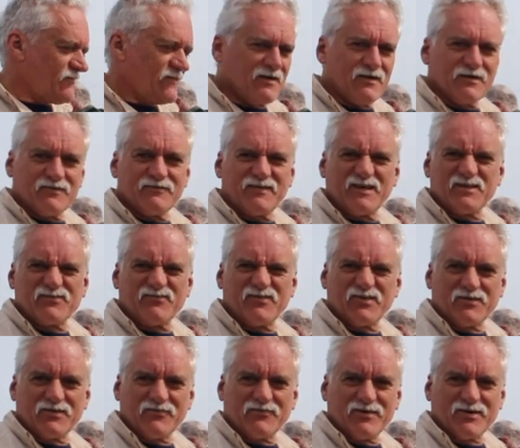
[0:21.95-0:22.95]
So that's
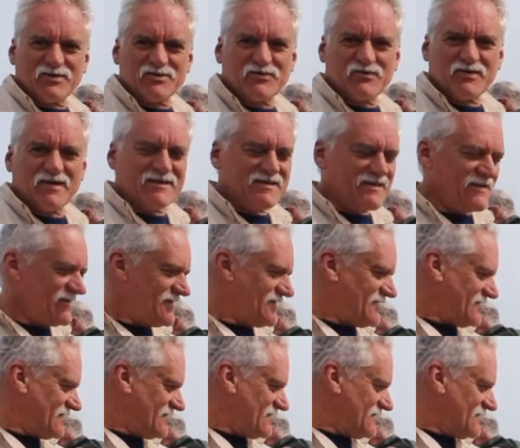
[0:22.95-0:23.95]
very frustrating.
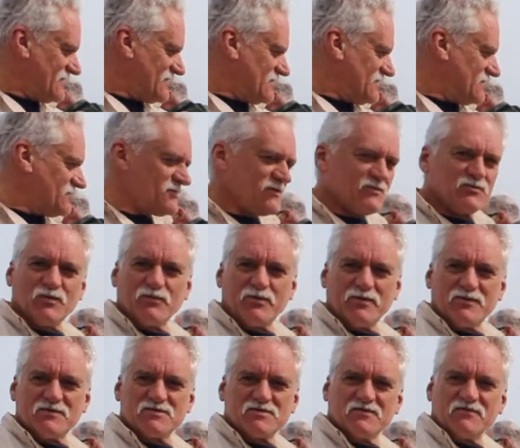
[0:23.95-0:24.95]
But we'll
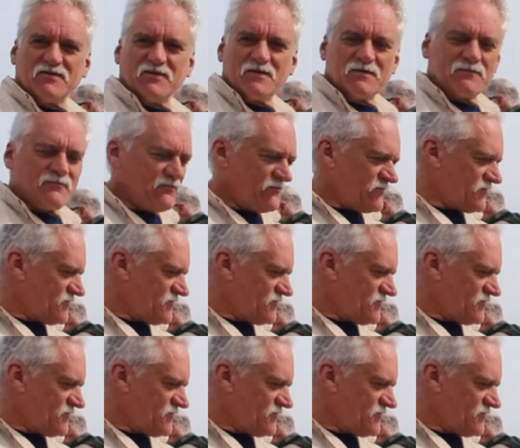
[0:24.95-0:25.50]
persevere.